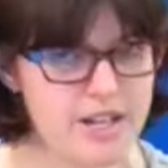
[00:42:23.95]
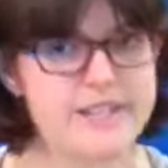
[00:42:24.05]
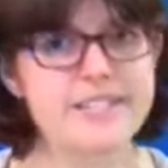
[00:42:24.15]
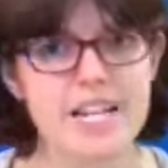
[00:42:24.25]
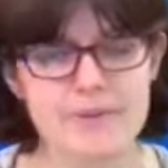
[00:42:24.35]

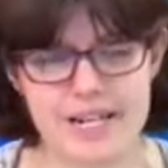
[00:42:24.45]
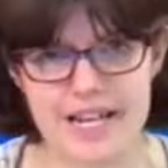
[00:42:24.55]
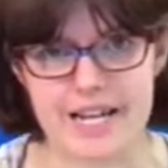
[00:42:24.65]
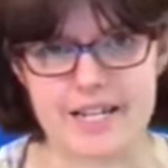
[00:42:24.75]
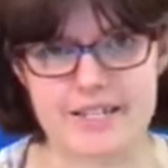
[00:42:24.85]
Stay
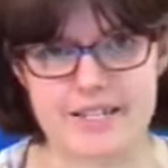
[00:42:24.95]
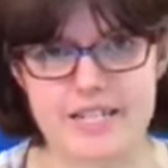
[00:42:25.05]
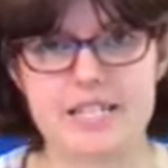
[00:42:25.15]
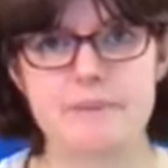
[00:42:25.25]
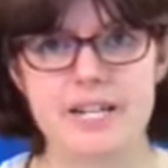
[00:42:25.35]
relaxed,
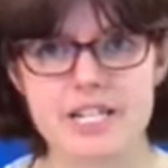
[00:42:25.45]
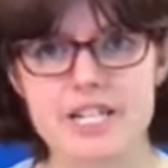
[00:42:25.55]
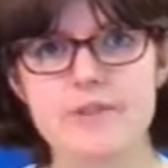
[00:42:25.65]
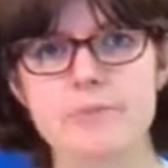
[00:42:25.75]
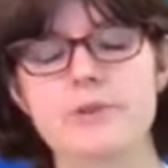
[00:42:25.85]

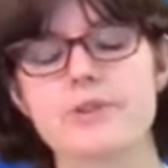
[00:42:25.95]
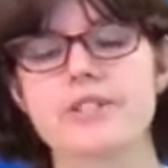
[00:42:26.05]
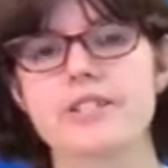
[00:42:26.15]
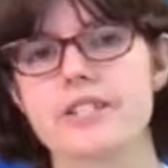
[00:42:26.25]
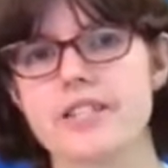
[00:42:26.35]
especially if you're
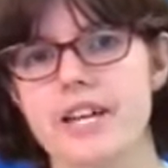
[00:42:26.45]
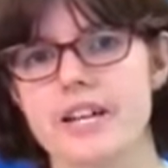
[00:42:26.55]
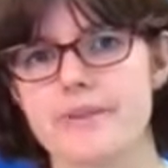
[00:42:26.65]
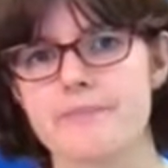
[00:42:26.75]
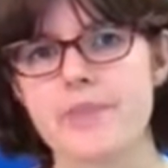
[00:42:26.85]
pausing to
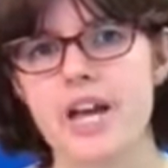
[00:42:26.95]
think.